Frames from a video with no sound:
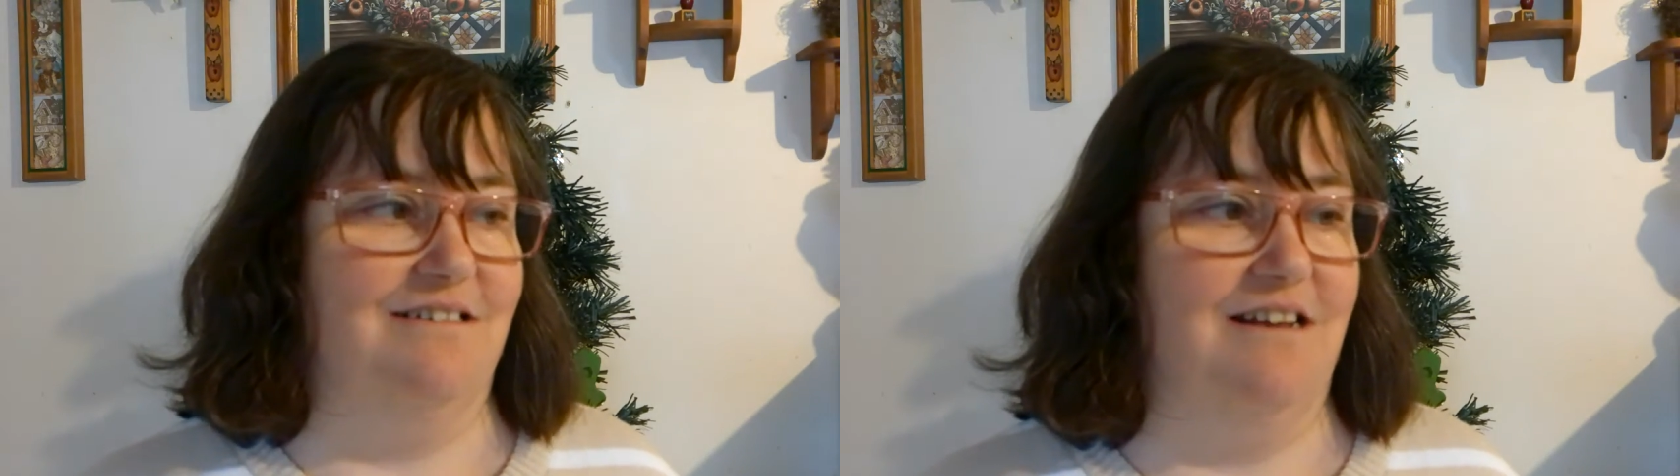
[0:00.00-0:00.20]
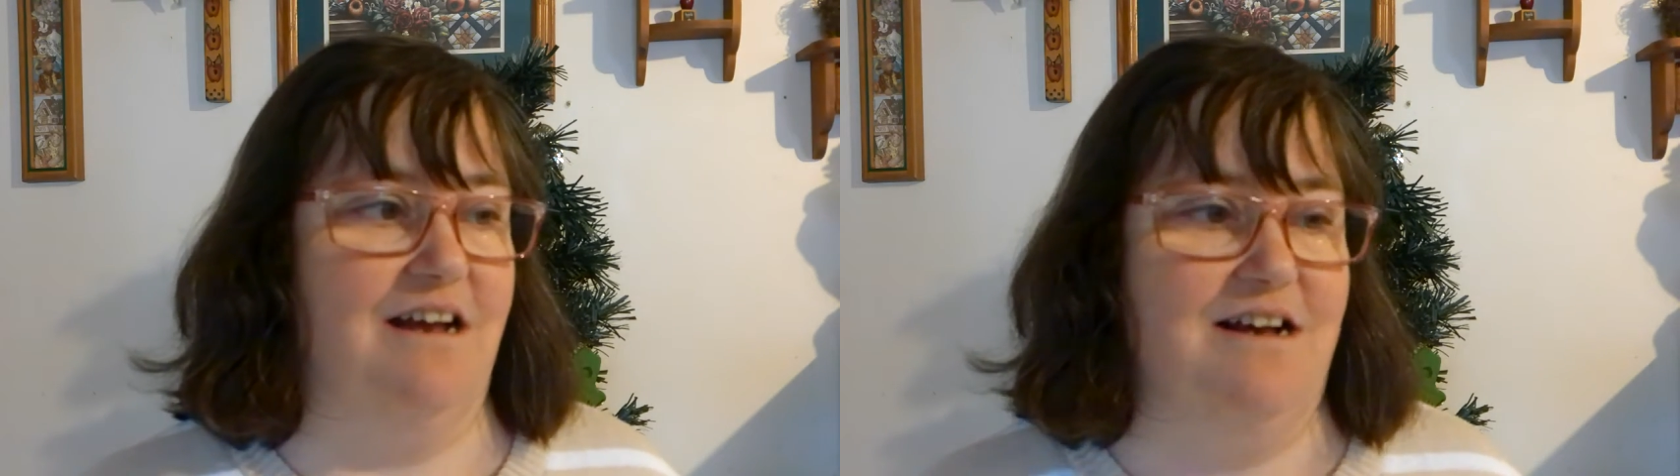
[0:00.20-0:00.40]

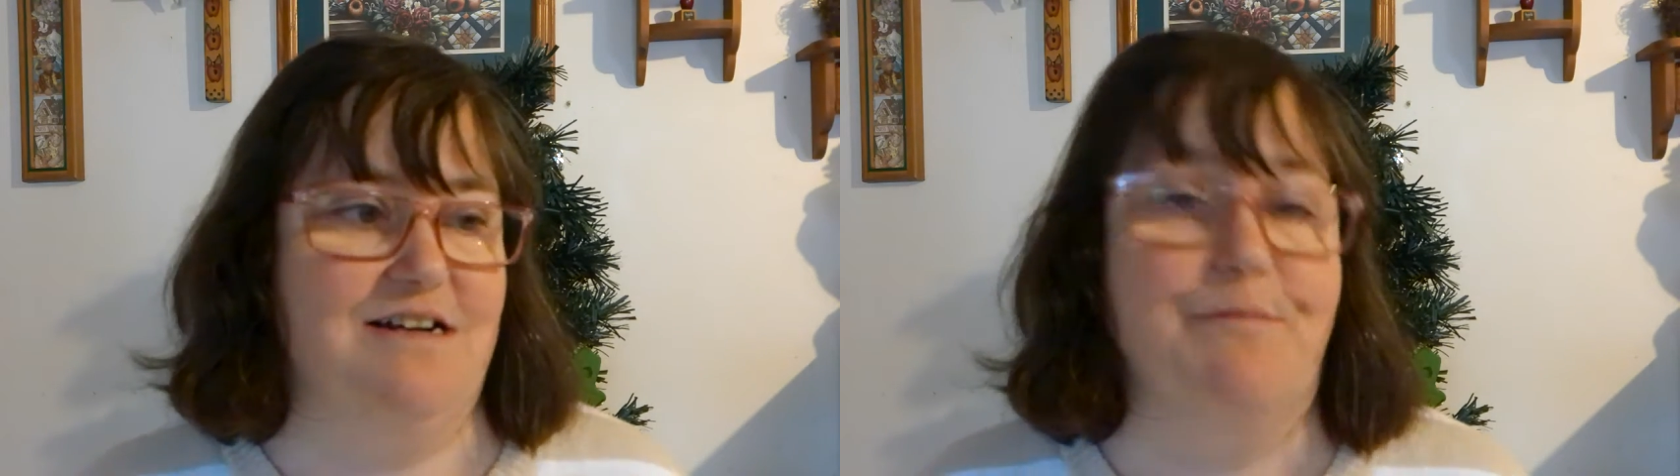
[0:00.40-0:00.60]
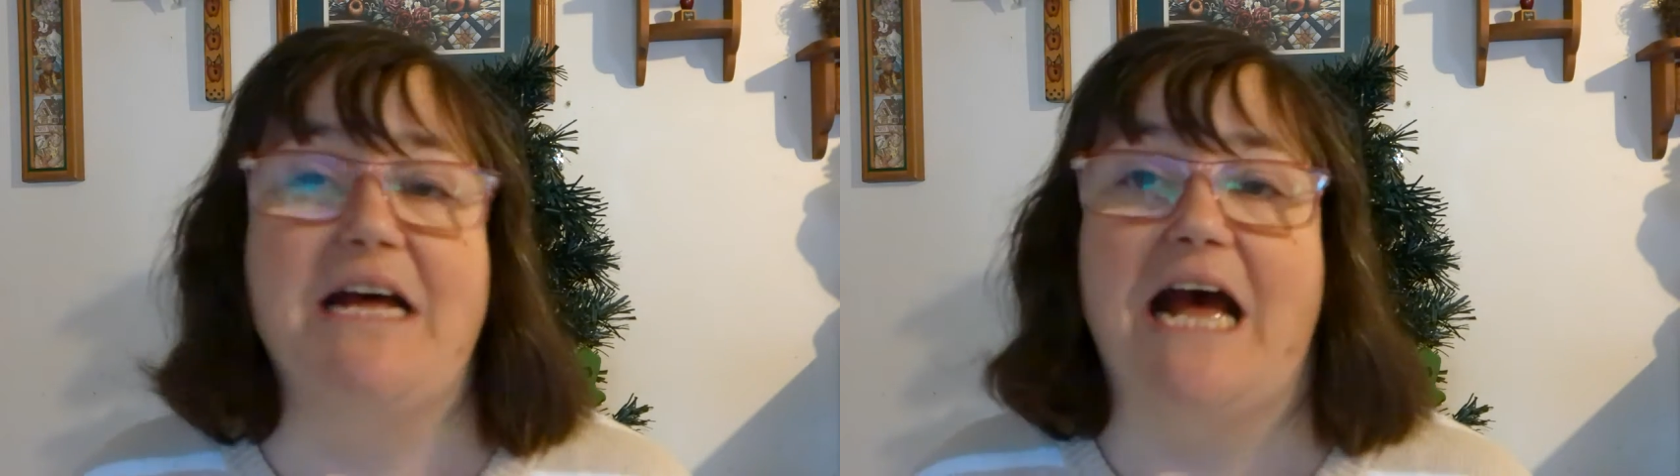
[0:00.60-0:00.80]

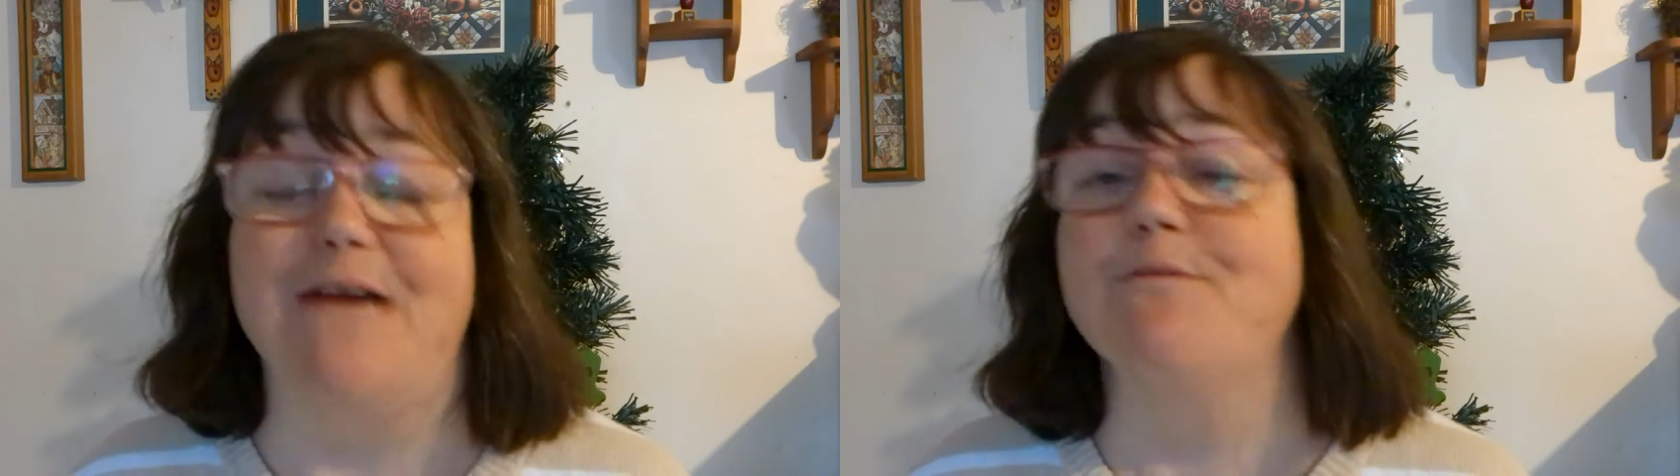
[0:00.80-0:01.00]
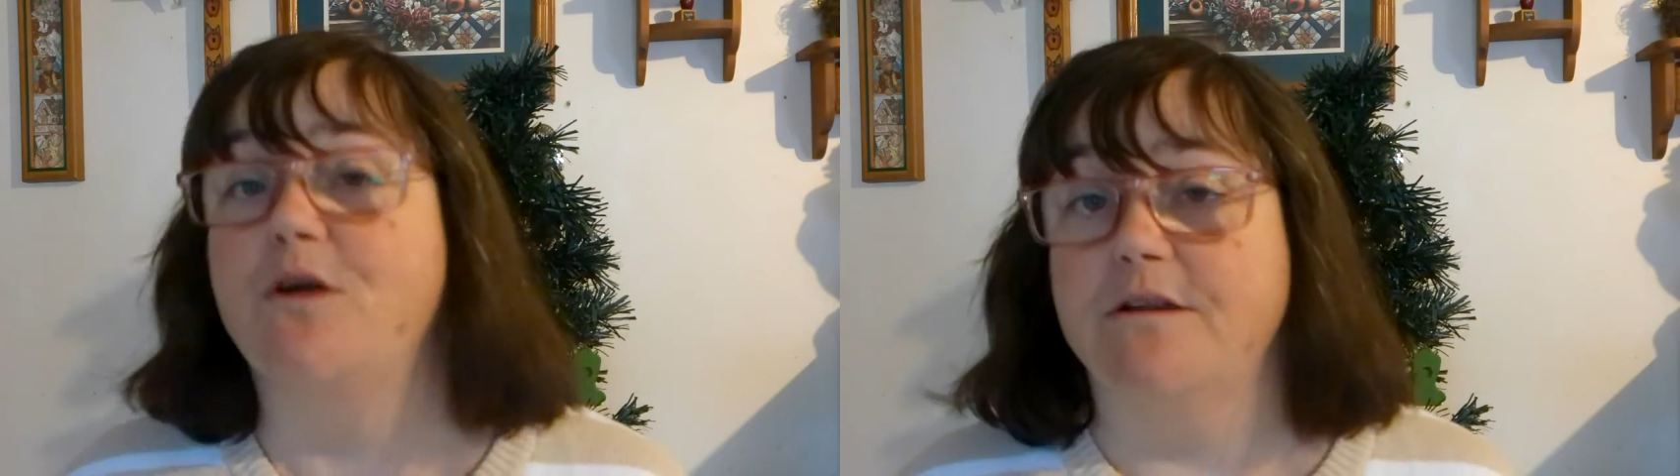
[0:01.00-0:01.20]
I'm
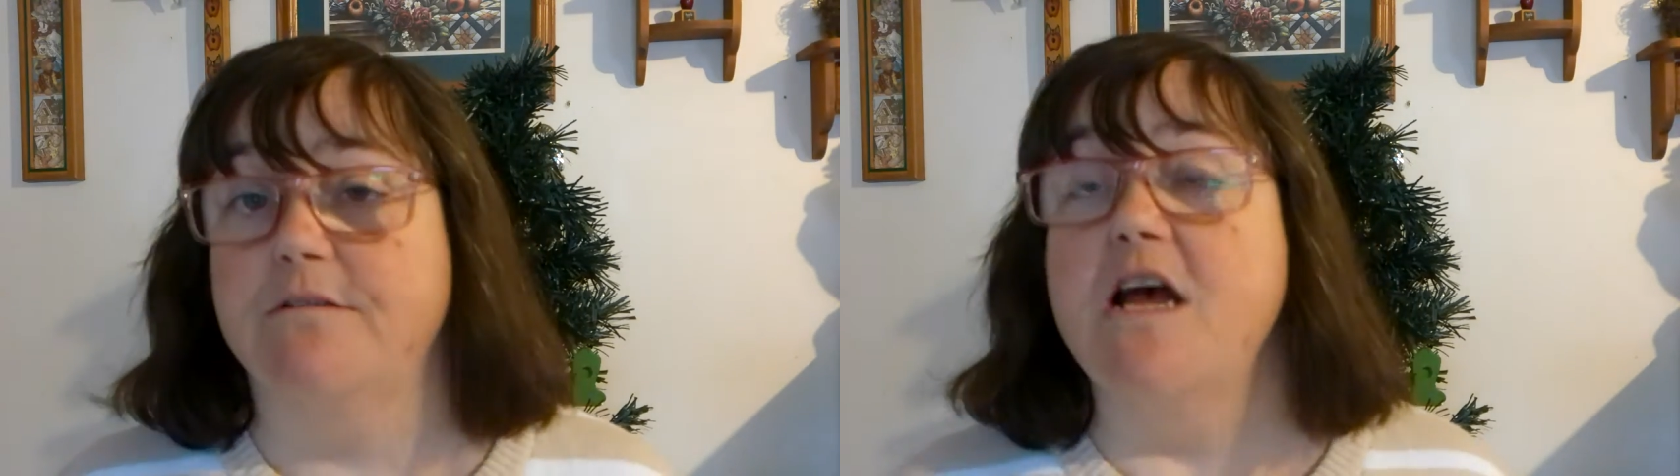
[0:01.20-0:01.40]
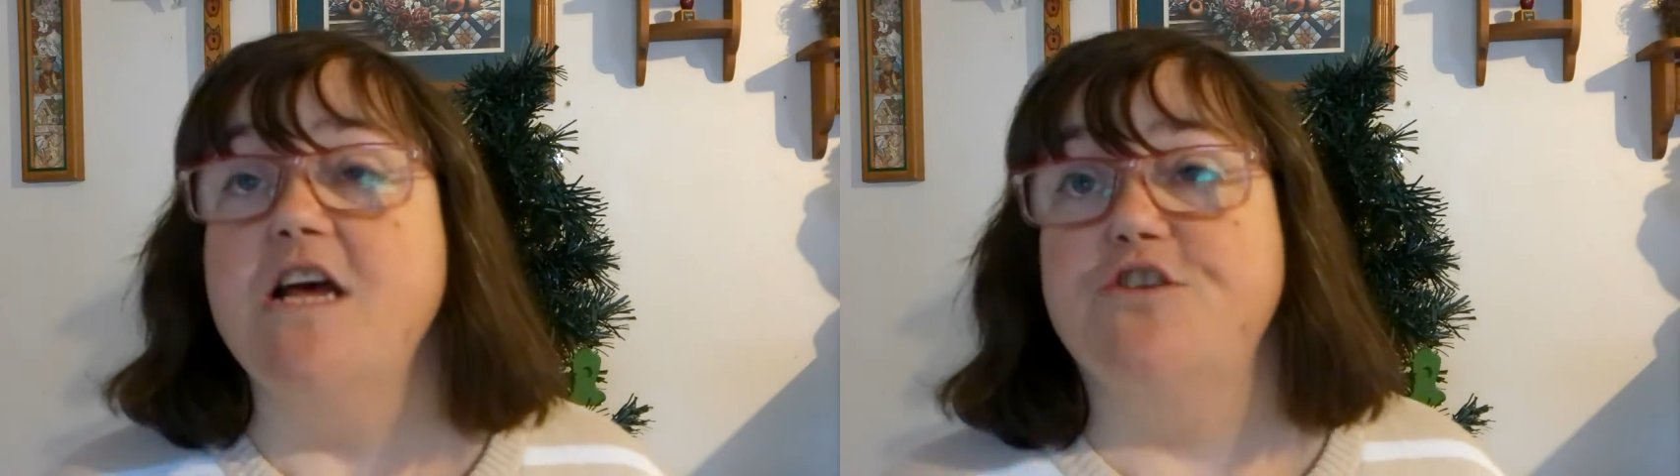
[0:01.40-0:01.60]
going
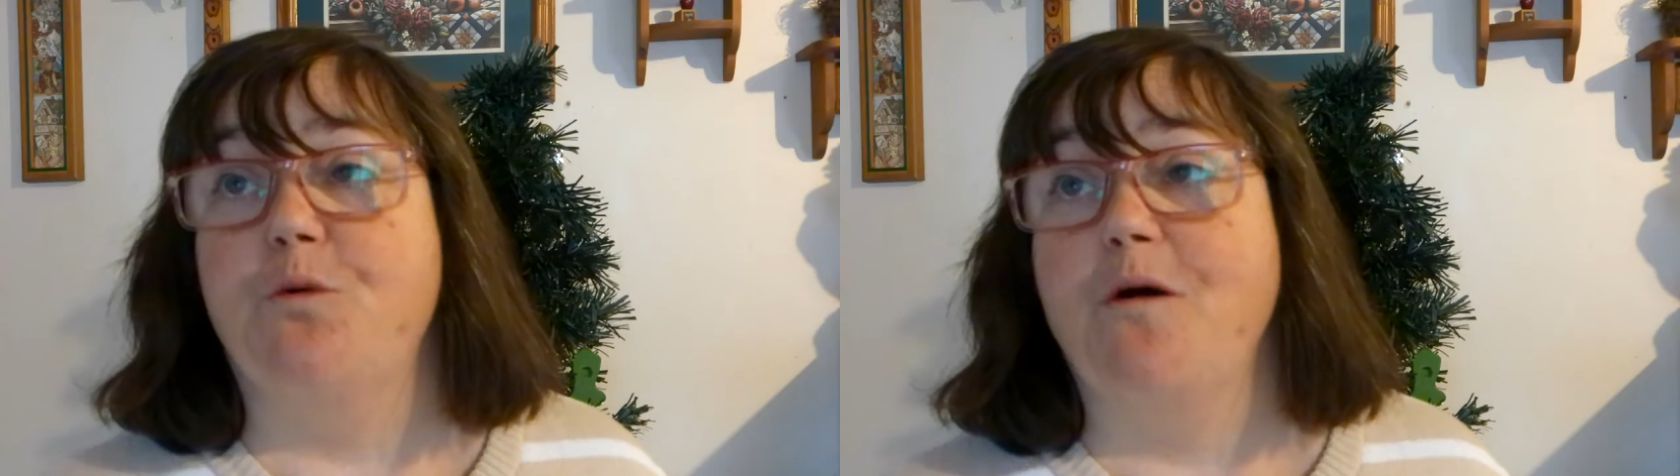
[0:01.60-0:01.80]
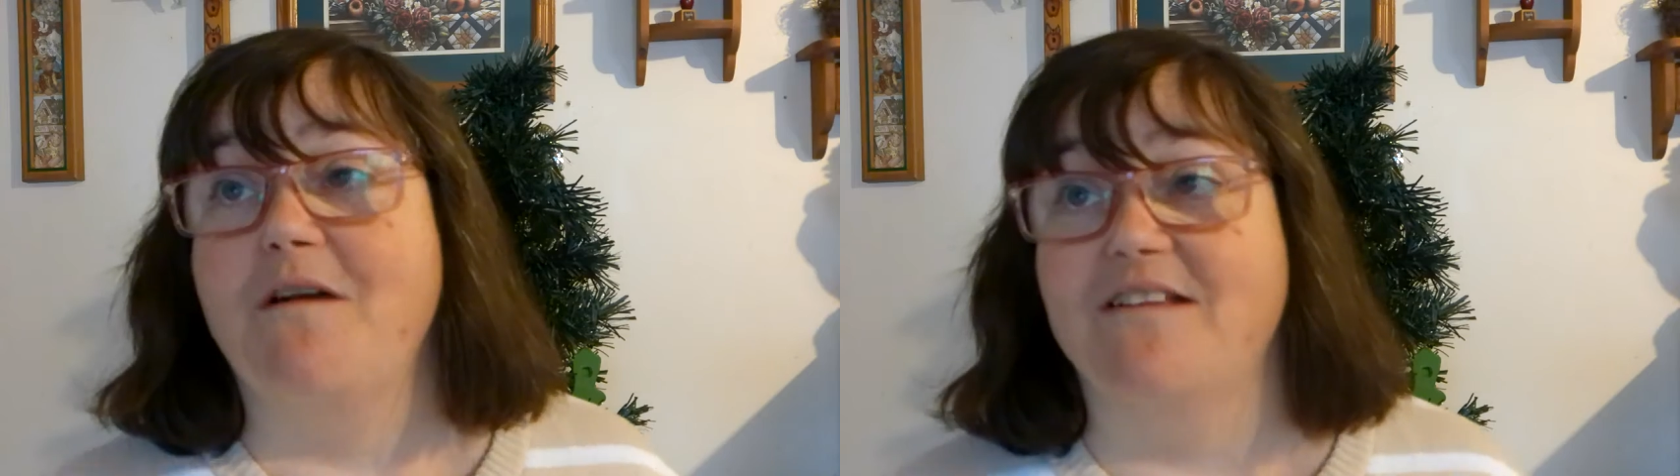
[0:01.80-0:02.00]
to
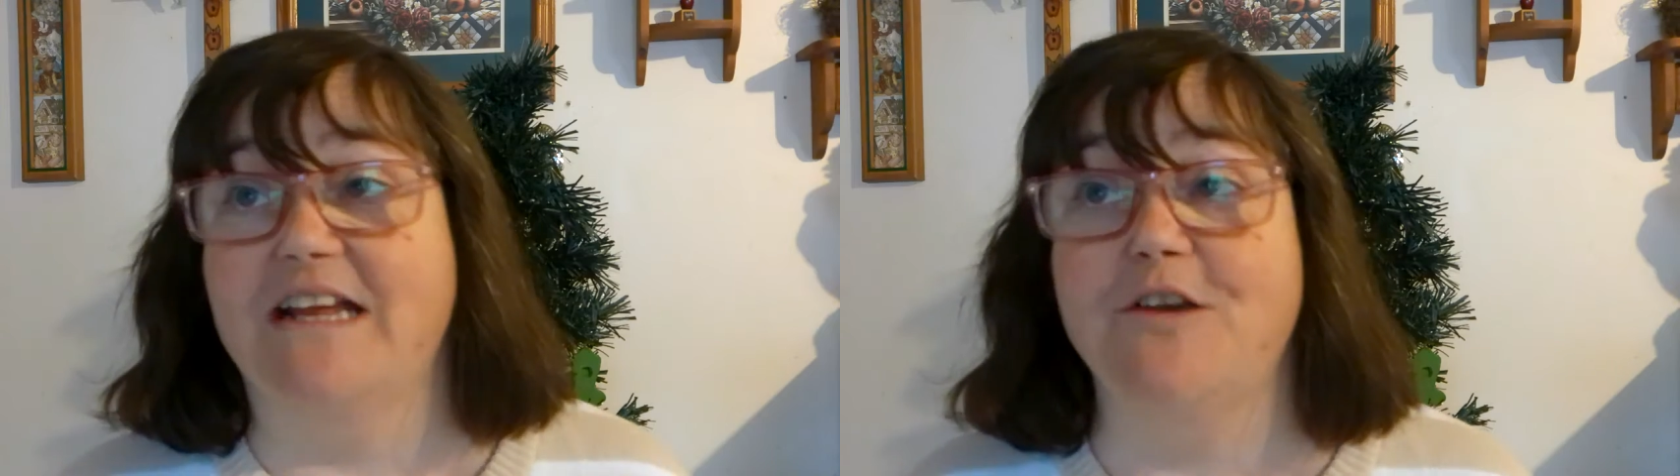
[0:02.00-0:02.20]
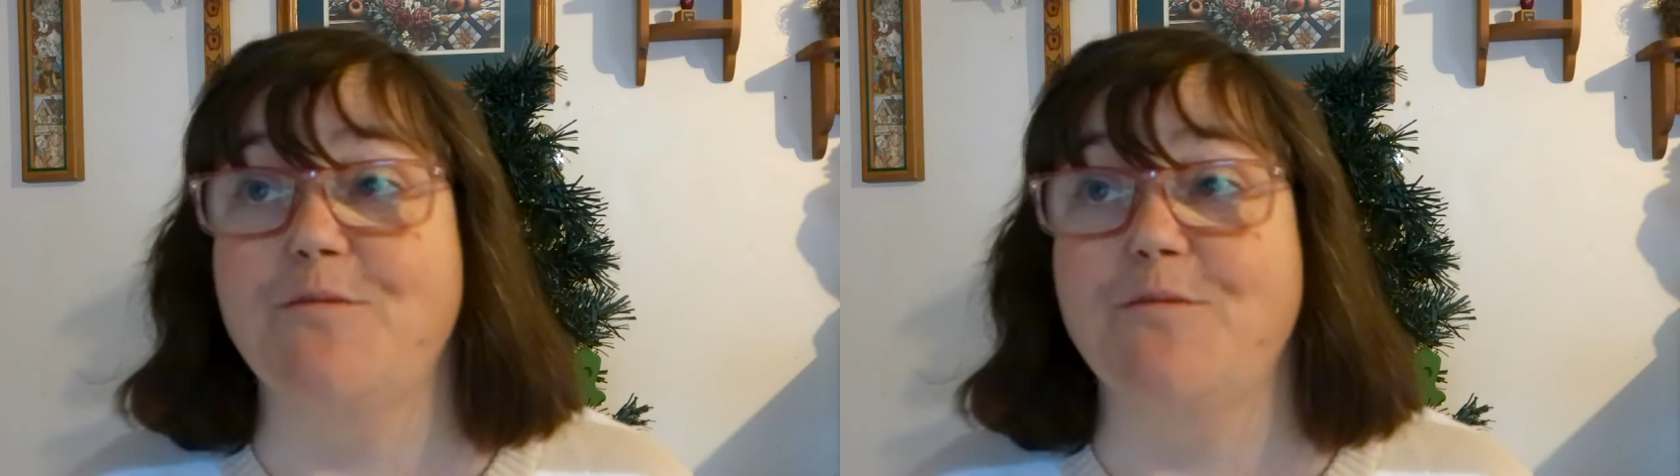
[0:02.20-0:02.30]
Walmart later,